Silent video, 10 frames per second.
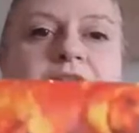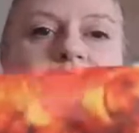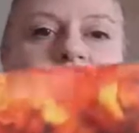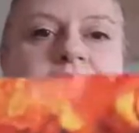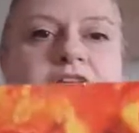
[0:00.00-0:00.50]

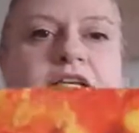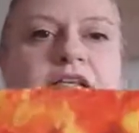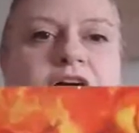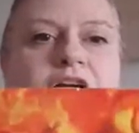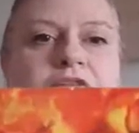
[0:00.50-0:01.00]
when I turn the
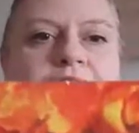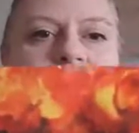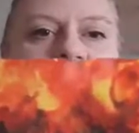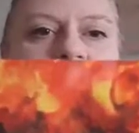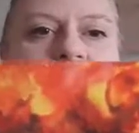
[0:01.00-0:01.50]
card
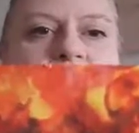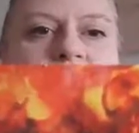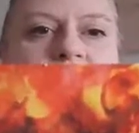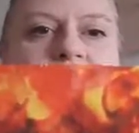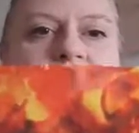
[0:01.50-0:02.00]
around this way,
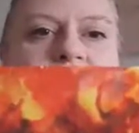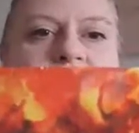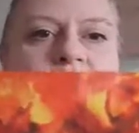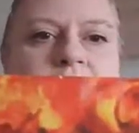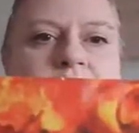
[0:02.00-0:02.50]
this is
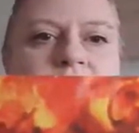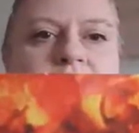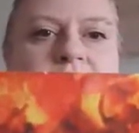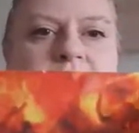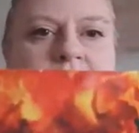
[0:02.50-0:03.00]
kind of
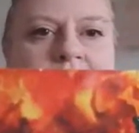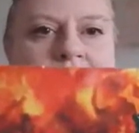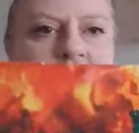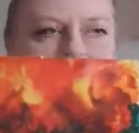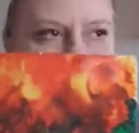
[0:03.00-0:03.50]
saying,
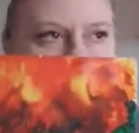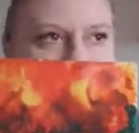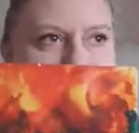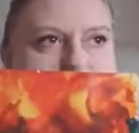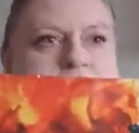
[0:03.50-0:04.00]
this is
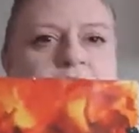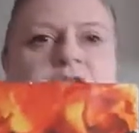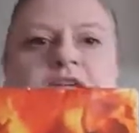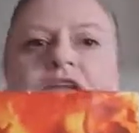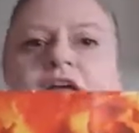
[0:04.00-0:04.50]
my
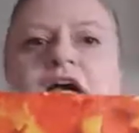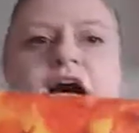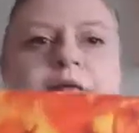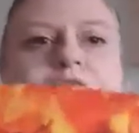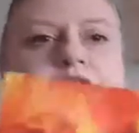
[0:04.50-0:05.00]
path.
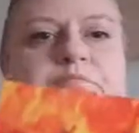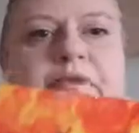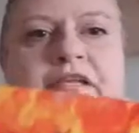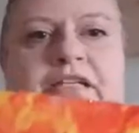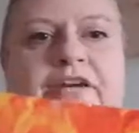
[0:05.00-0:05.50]
I'm not
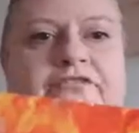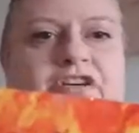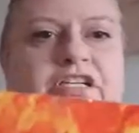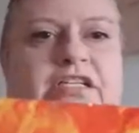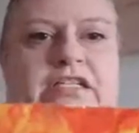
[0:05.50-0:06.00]
being
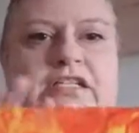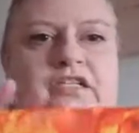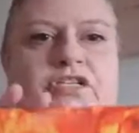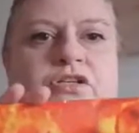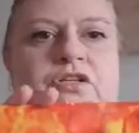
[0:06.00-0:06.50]
diverted
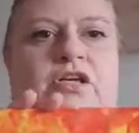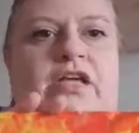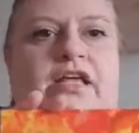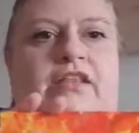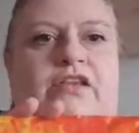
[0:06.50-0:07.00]
into
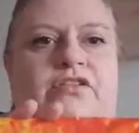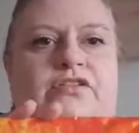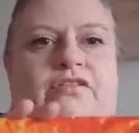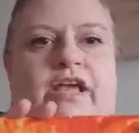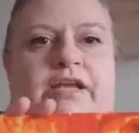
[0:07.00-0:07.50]
those
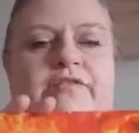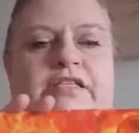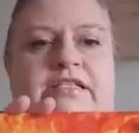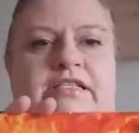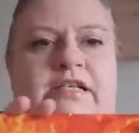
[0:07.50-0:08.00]
flames, the
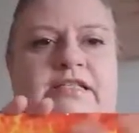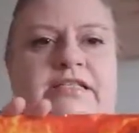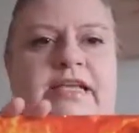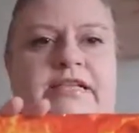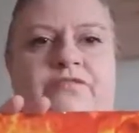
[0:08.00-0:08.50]

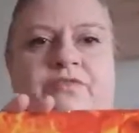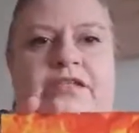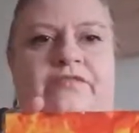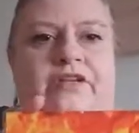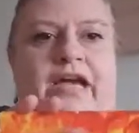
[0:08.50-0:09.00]
sunsets,
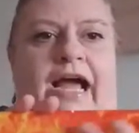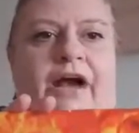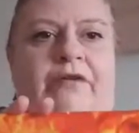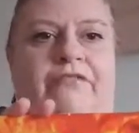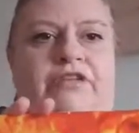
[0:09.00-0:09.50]
whatever,
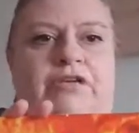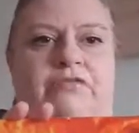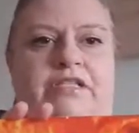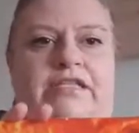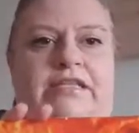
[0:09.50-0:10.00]
however you
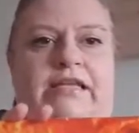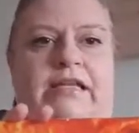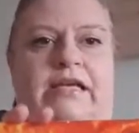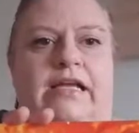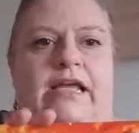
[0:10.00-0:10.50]
want to see
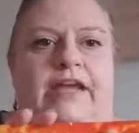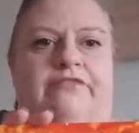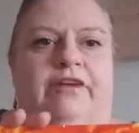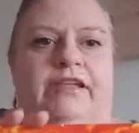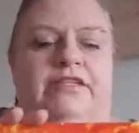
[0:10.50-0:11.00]
that. In
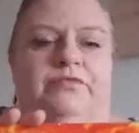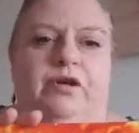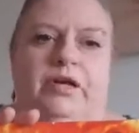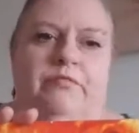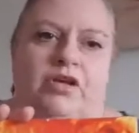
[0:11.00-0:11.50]
fact, while
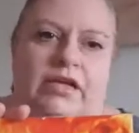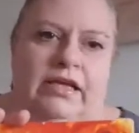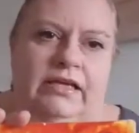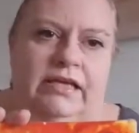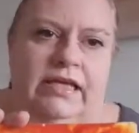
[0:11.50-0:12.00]
I'm looking
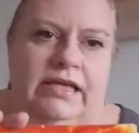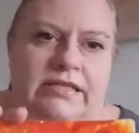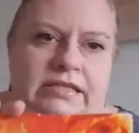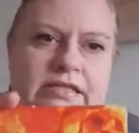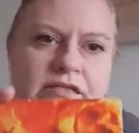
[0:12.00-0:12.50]
at
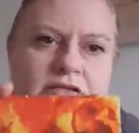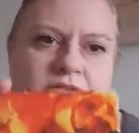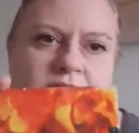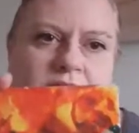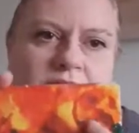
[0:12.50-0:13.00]
this
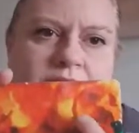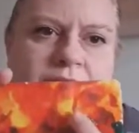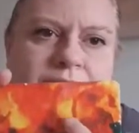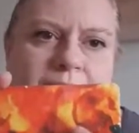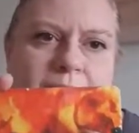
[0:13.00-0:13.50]
looks like
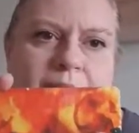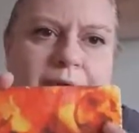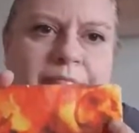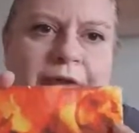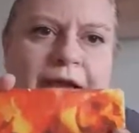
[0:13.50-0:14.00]
a
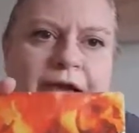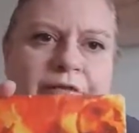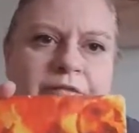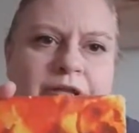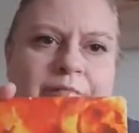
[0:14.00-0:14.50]
man
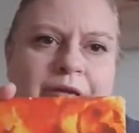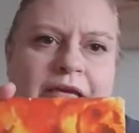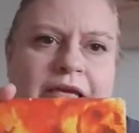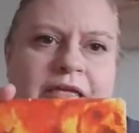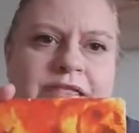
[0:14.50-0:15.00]
with a
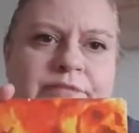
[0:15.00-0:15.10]
beard